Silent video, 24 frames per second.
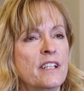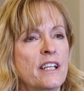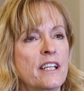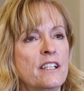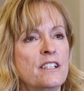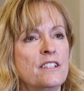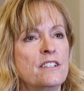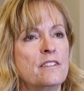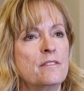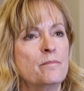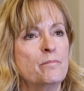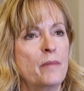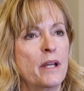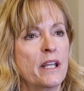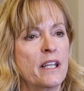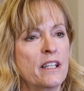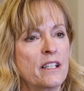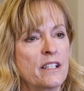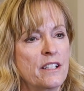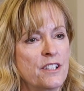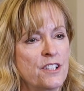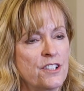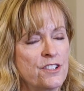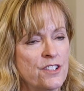in
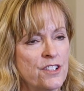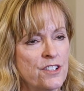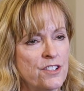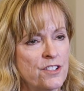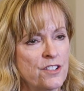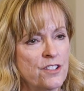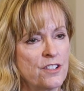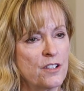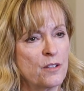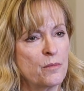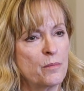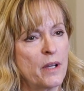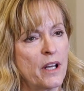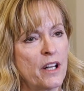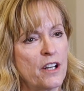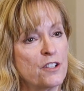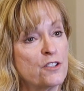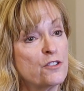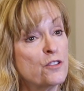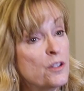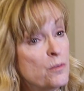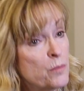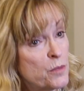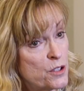making a decision about a
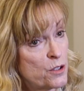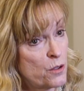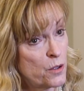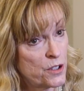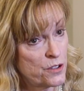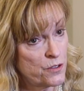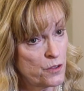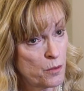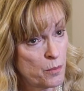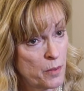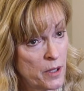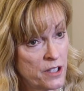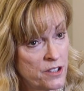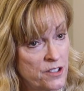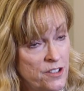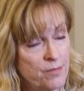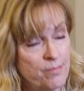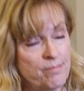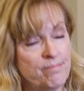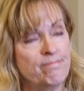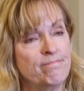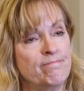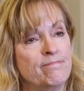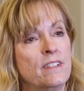treatment choice for a patient.
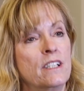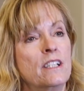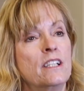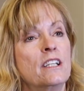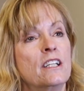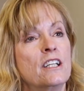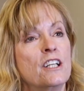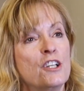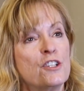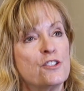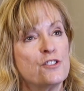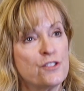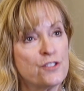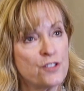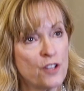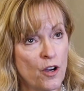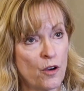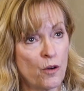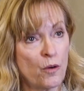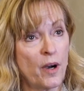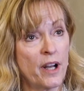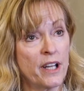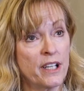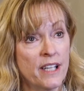
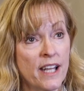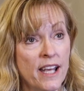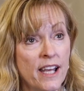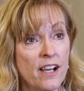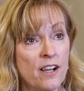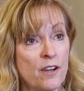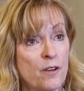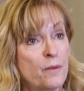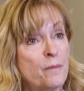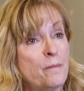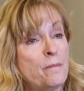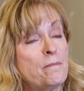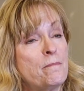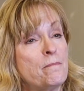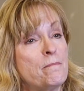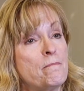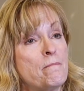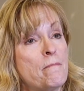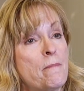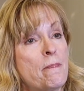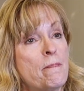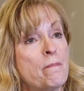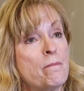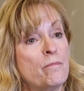So right now,
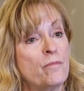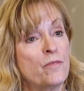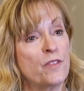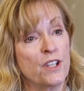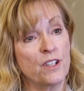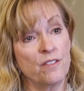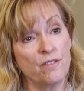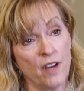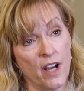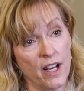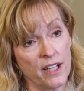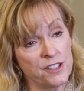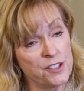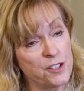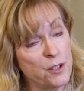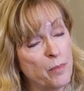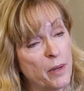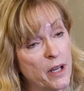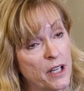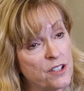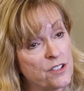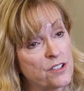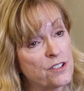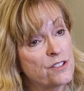the advice to
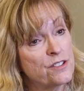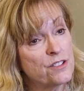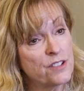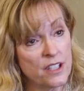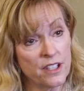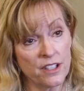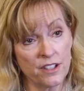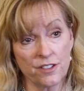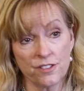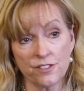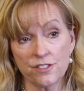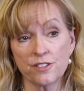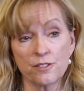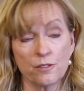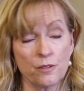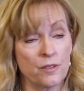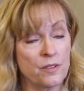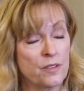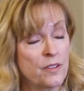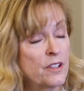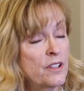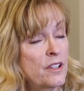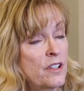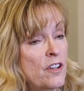patients is
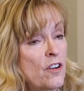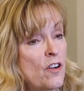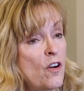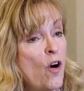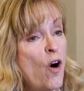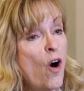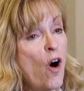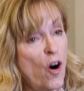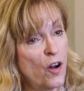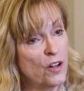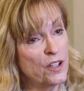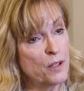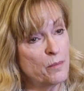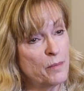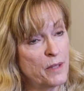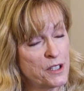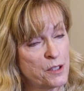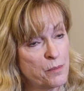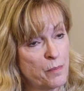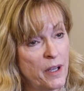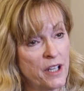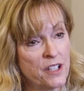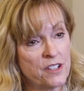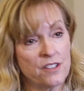all
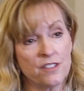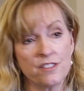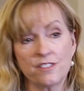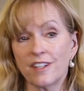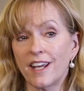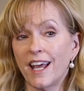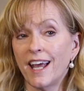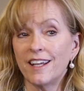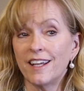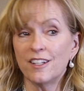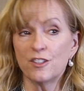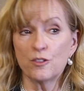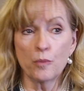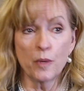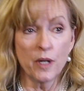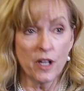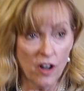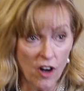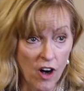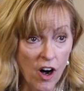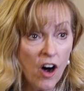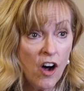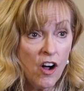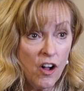MS patients, as we
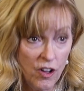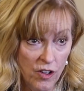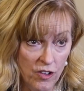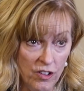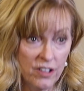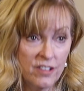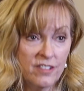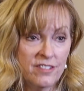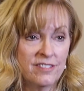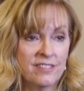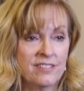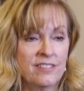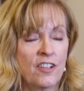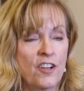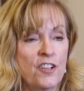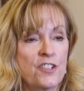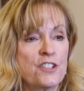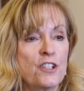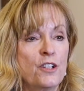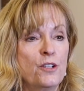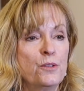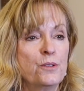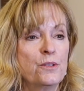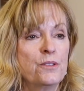all are
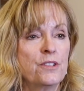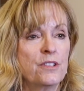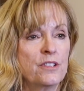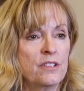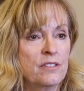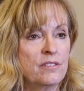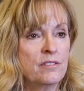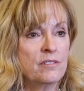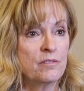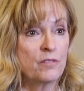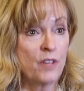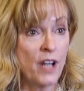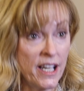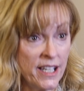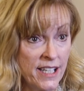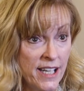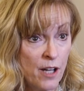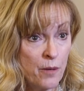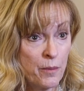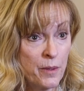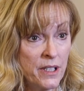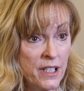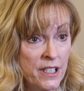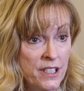told right
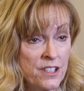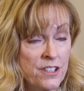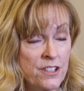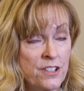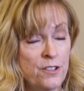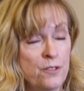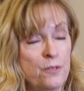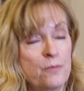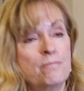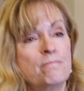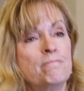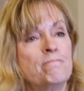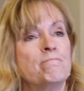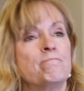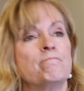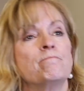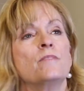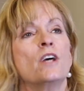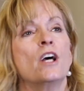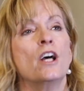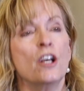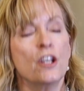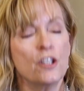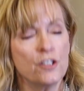now we need to do,
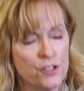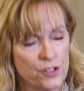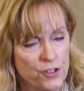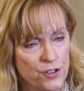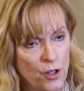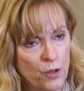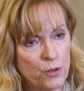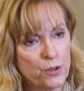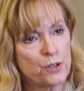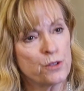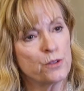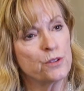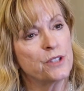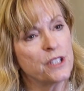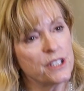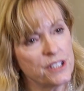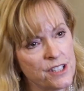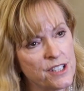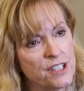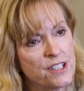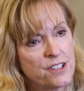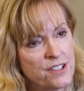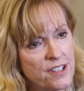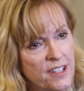social
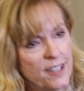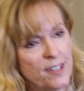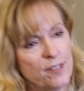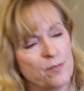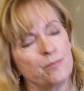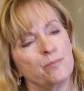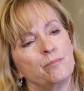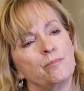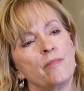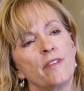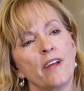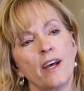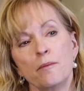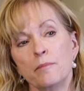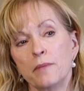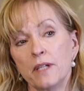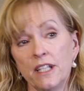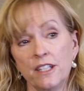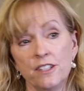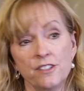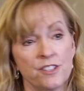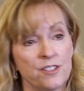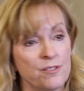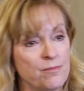distancing. That
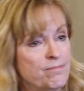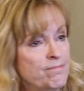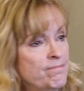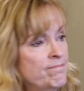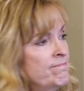means